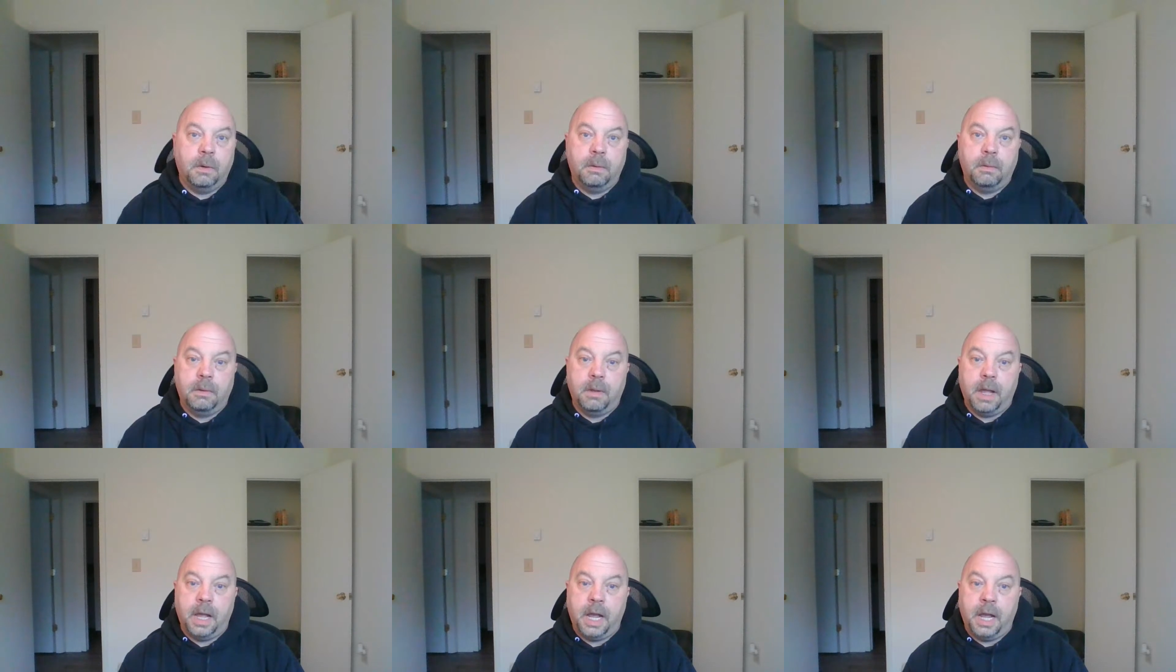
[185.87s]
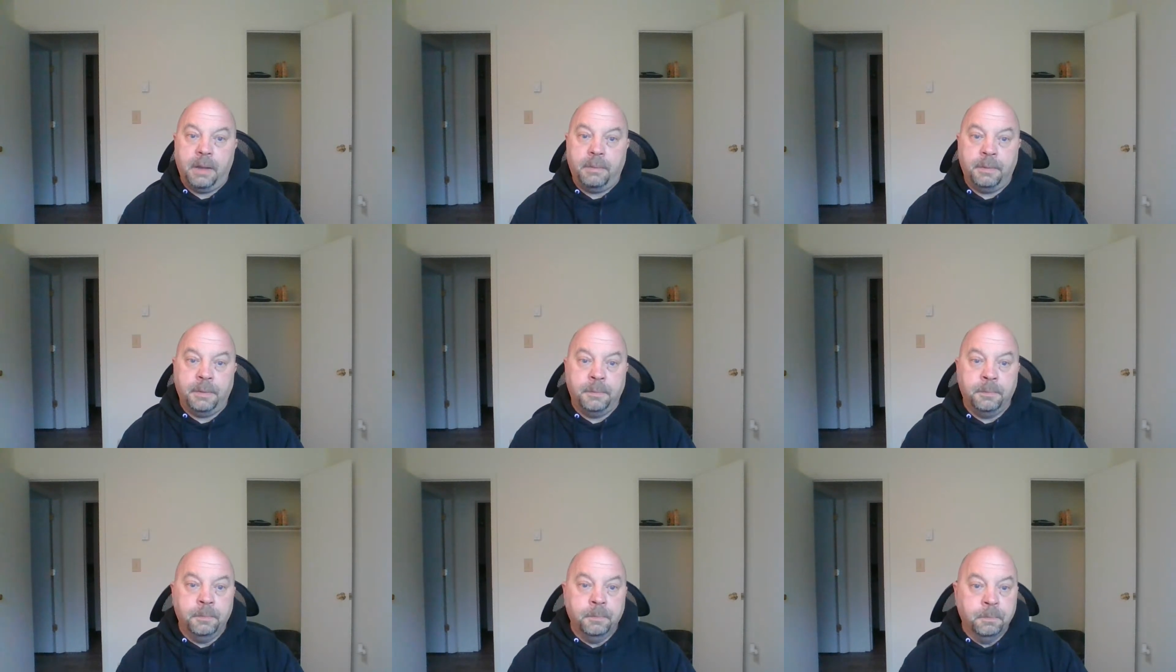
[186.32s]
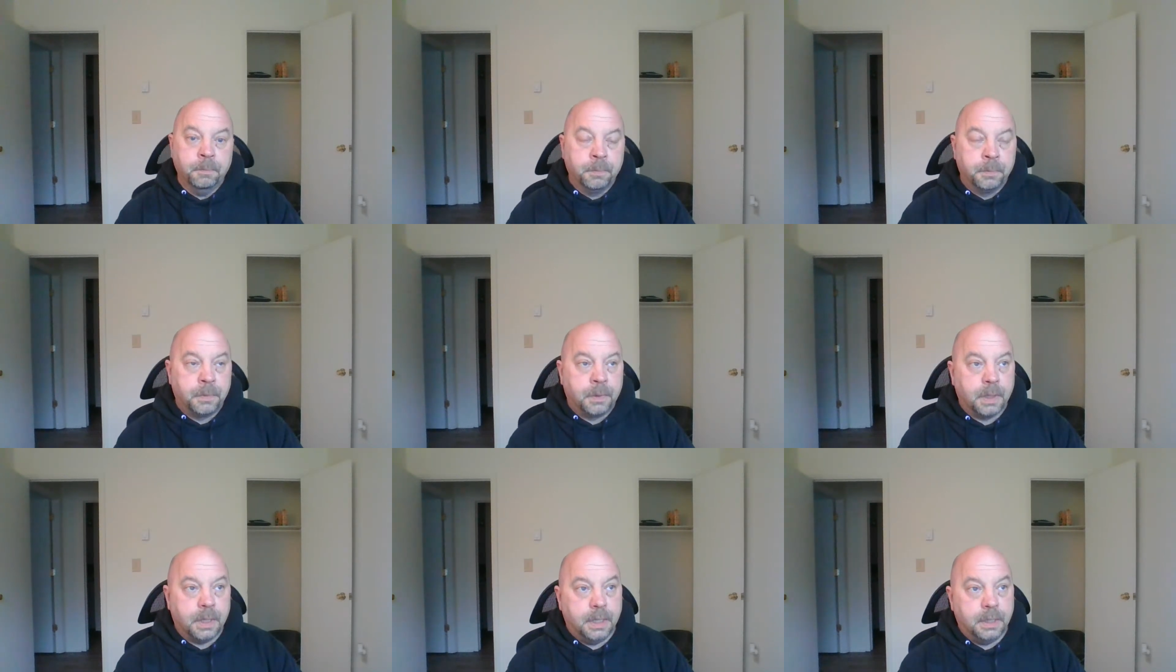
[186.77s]
what will happen
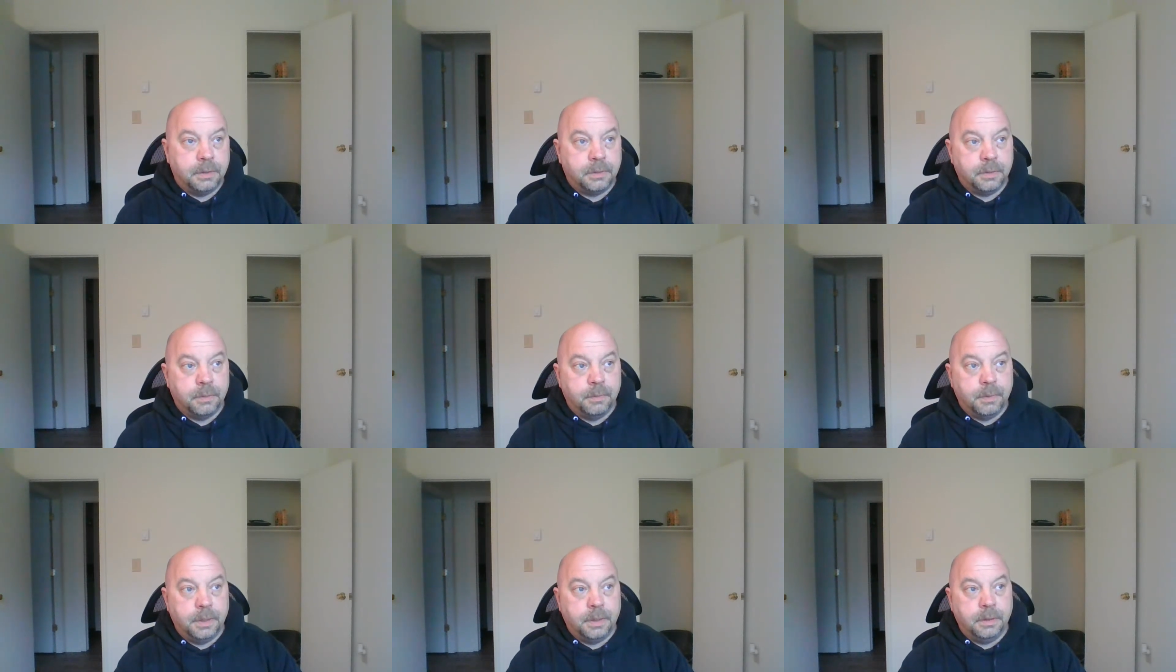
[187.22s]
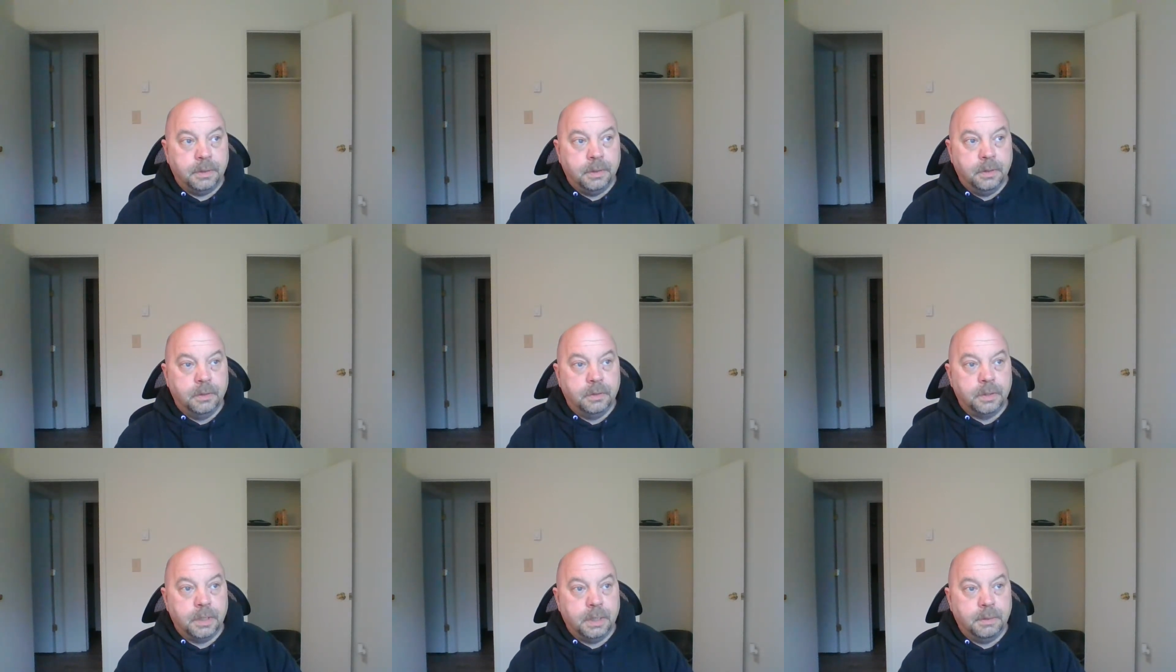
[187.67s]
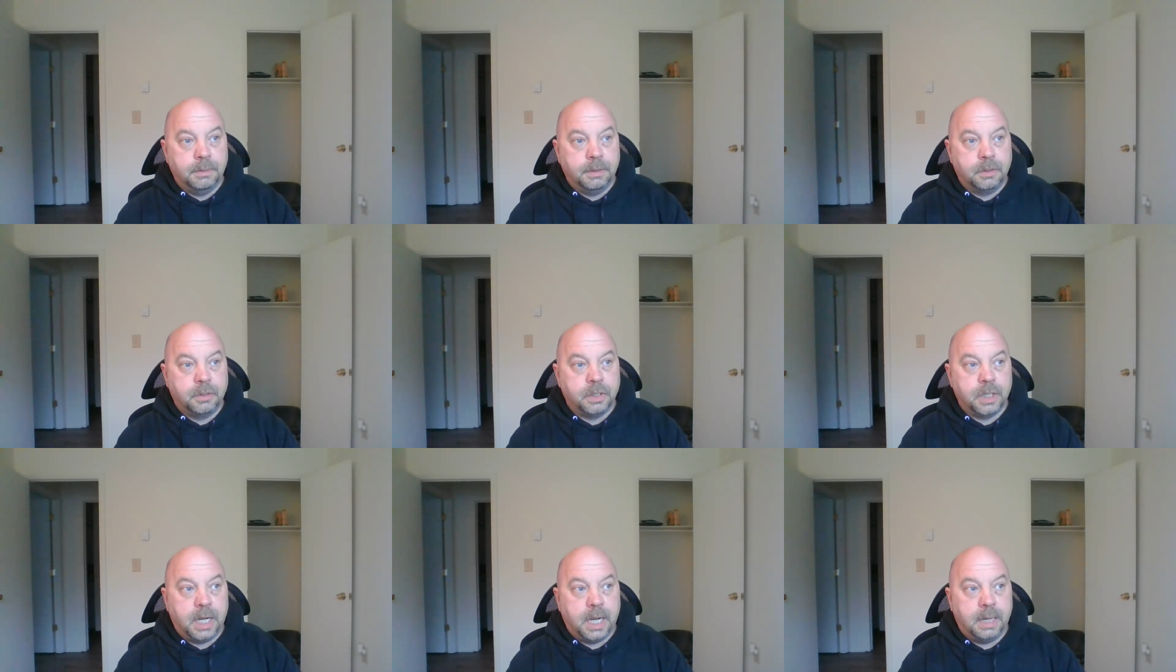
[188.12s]
is that when usually when
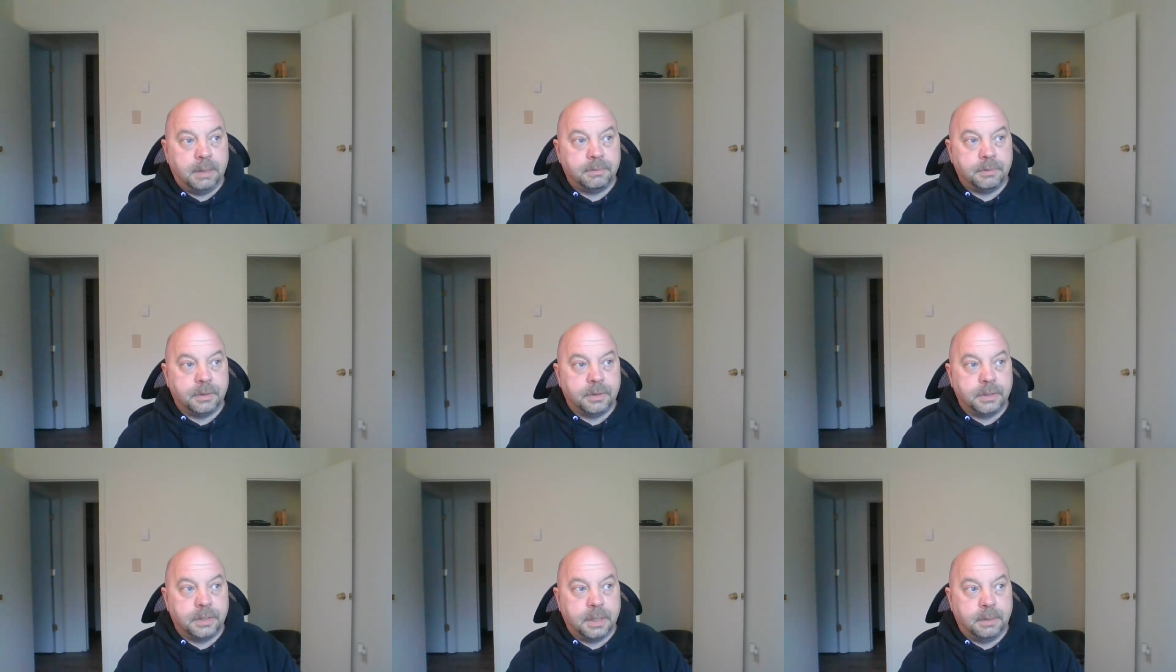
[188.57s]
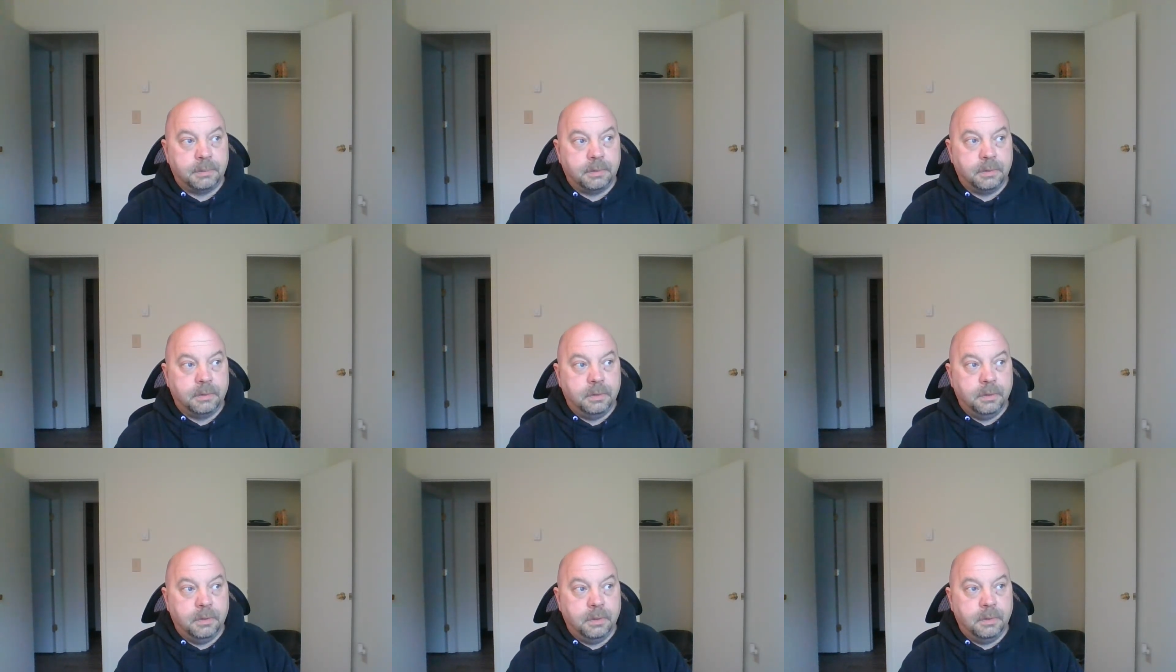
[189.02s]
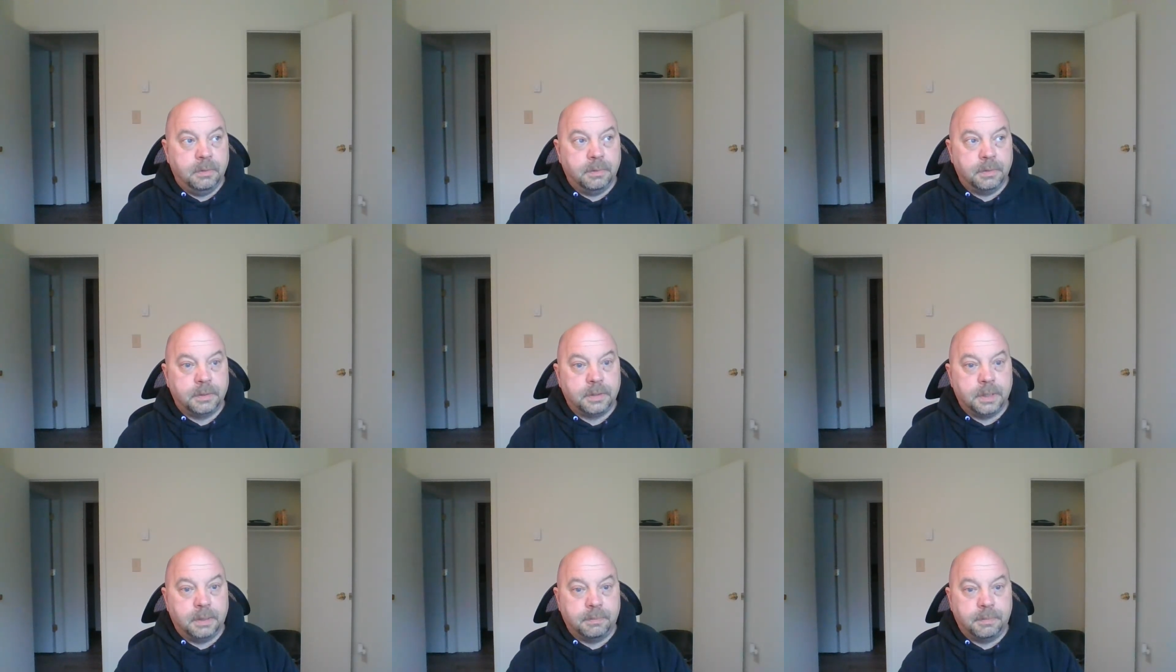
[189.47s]
jobs are substituted
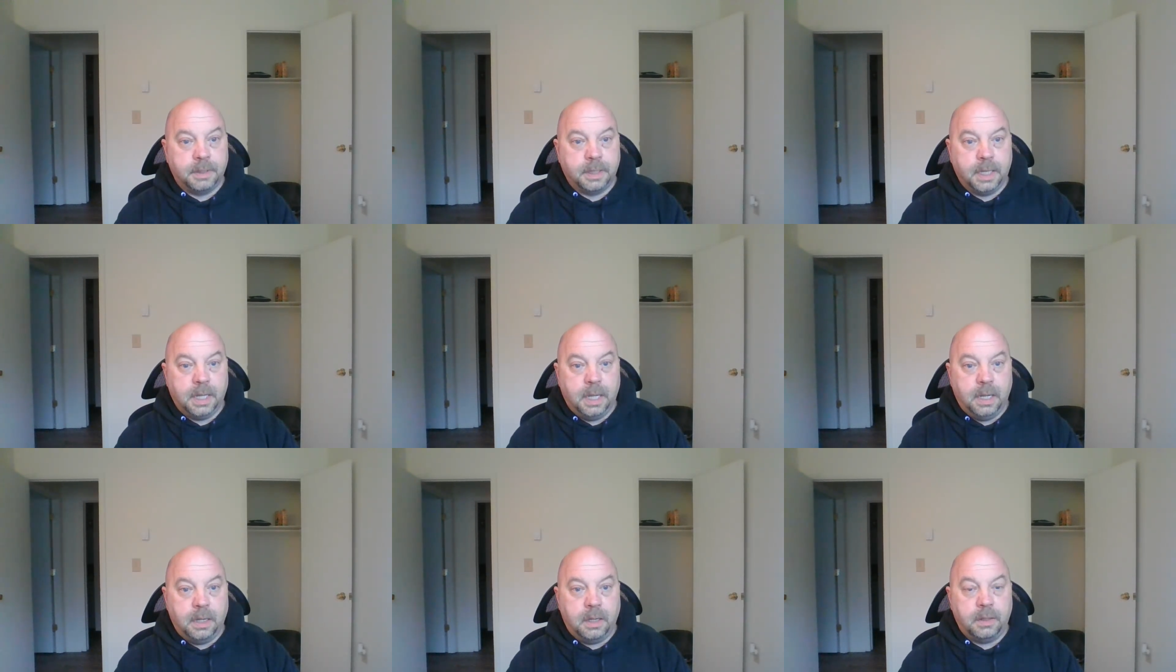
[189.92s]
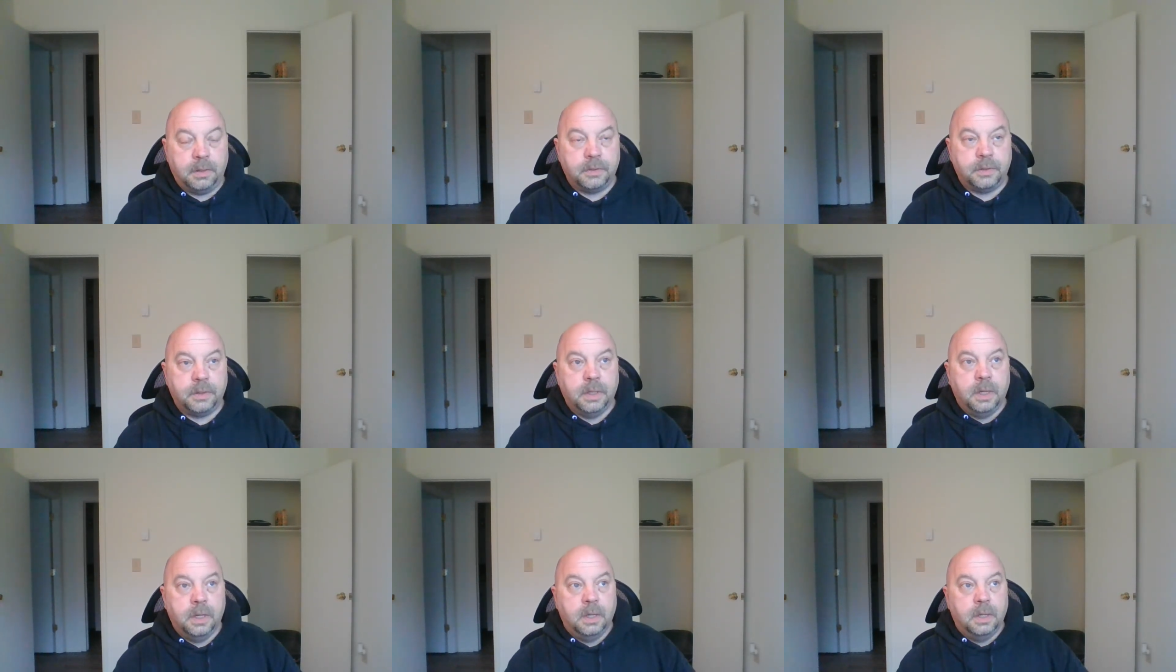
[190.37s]
with something else,